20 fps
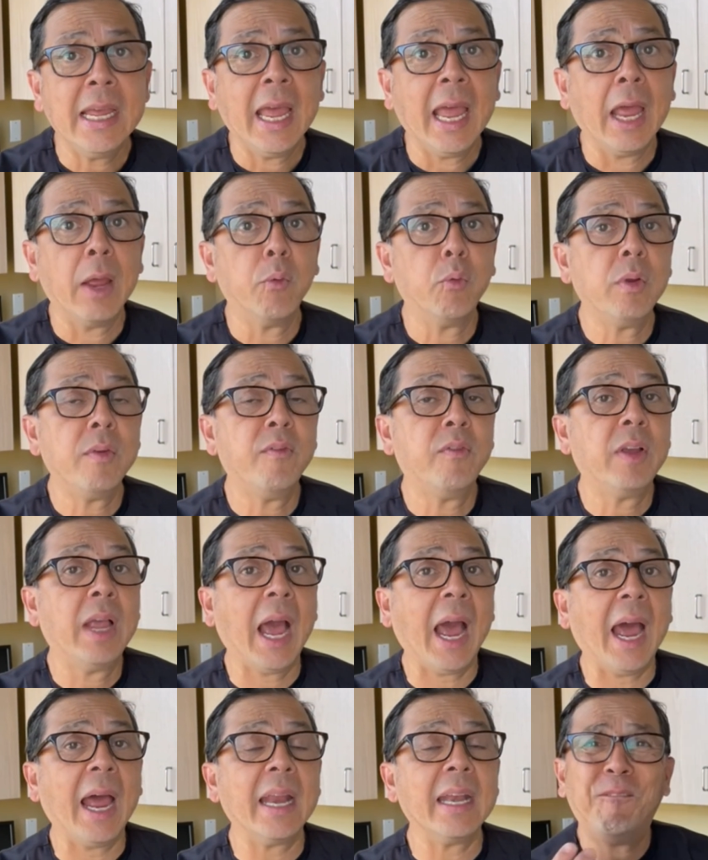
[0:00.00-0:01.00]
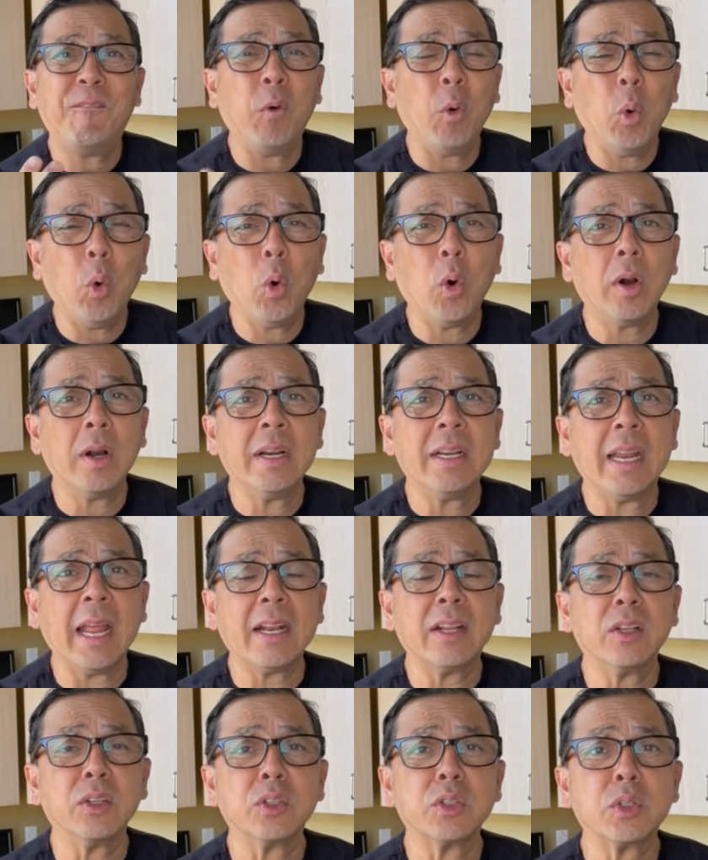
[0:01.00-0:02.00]
And we've got four
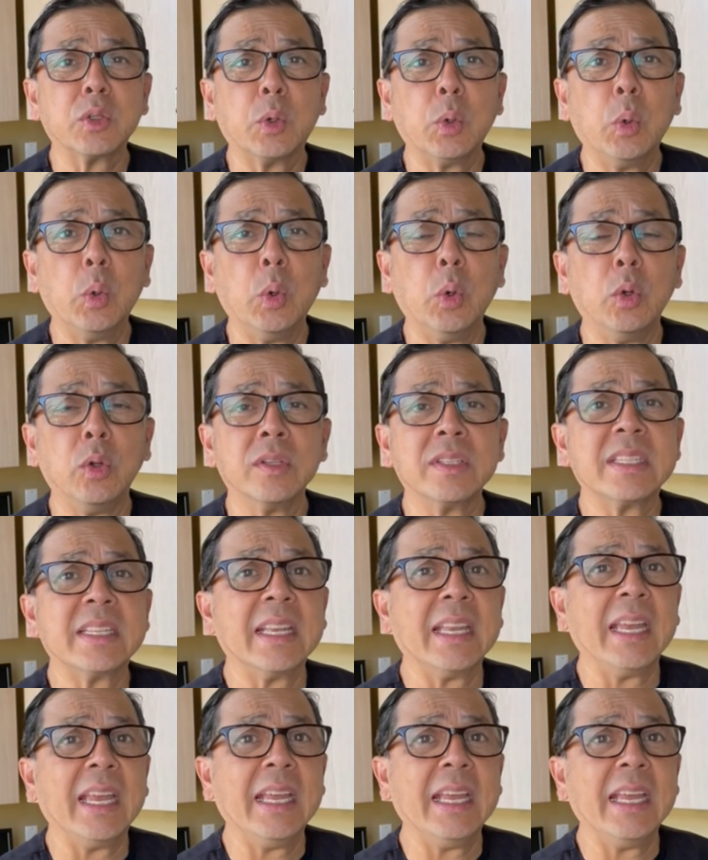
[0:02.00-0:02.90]
dental schools